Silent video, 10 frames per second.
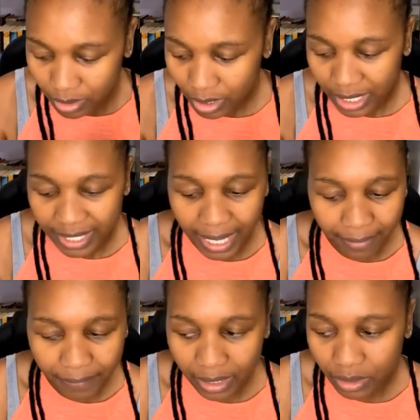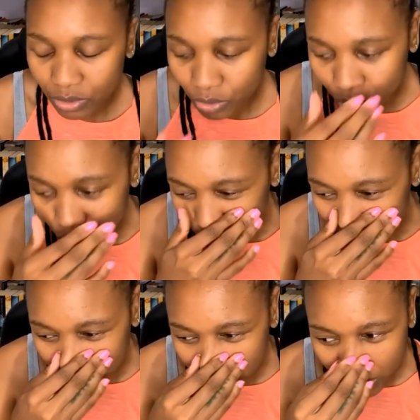young males also do
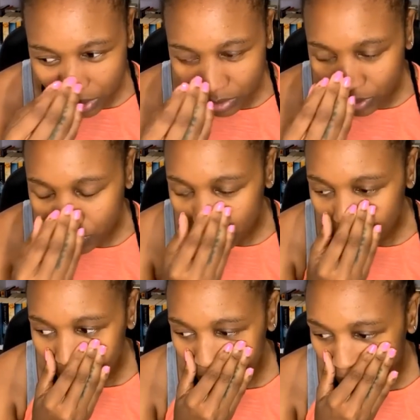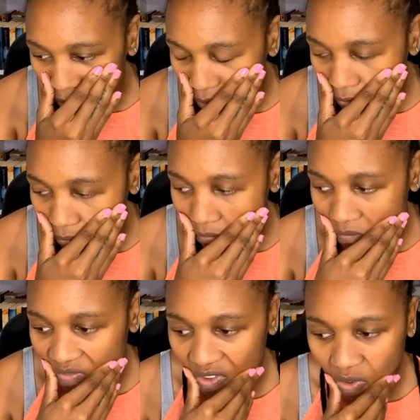this,
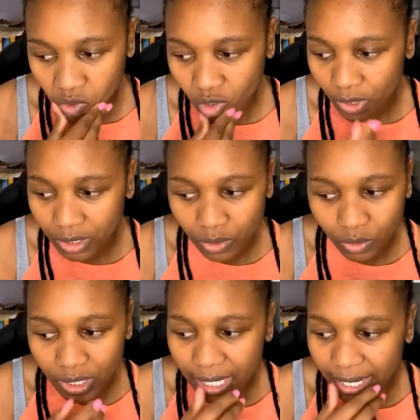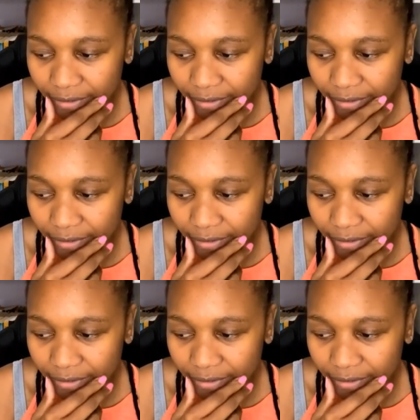they also want the good life.